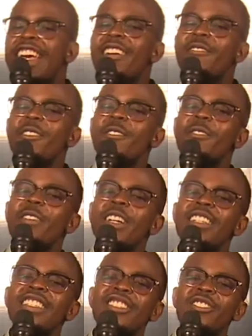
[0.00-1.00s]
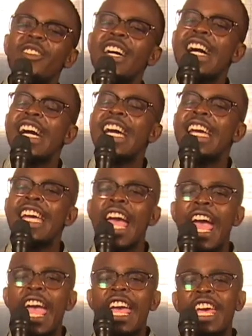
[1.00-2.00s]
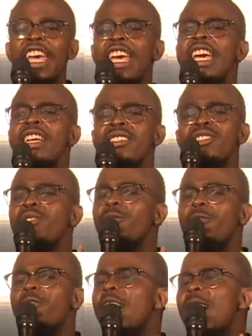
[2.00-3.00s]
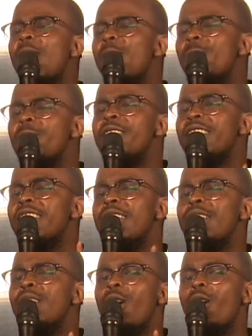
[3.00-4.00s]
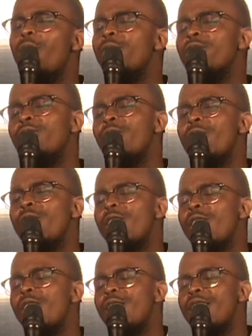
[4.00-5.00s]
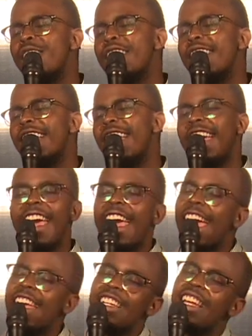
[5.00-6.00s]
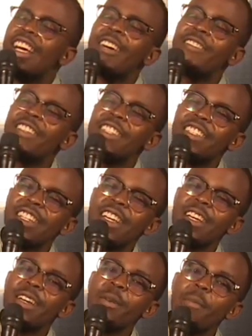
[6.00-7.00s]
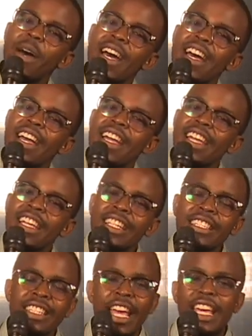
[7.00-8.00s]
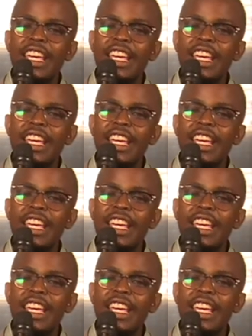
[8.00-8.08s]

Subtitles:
never runs dry. He's your fountain of joy and love that abides.